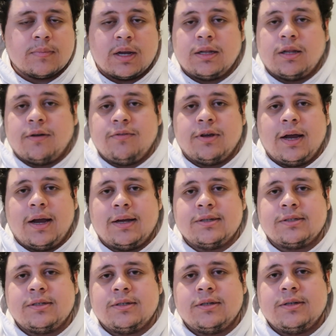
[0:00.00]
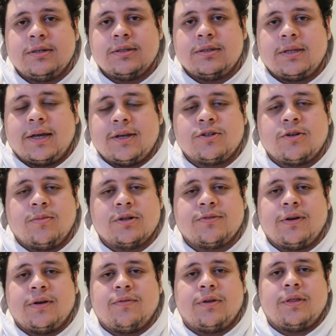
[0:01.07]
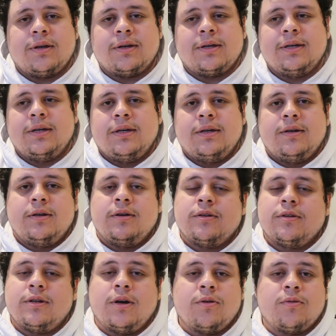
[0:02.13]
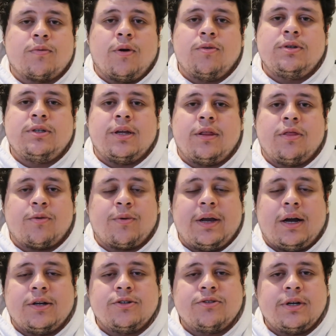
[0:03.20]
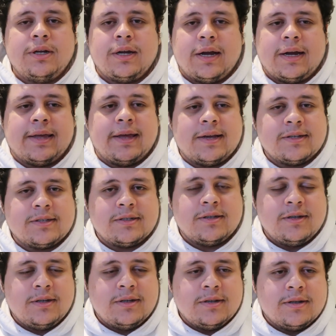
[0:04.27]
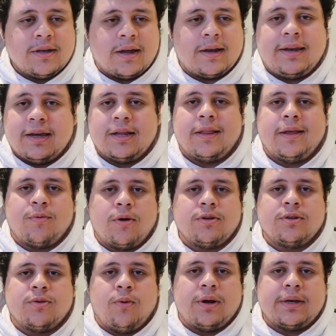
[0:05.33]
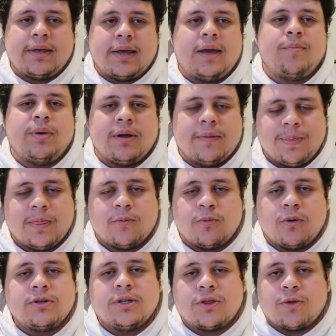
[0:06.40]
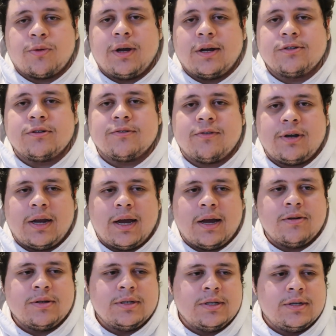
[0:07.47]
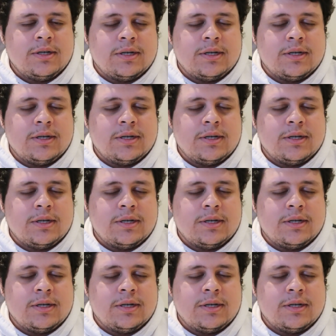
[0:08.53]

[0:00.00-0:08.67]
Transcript: I love you guys. Thank you so much for everything. You know, road to 300, I guess. Ideally road to 1K, but road to 300 for now.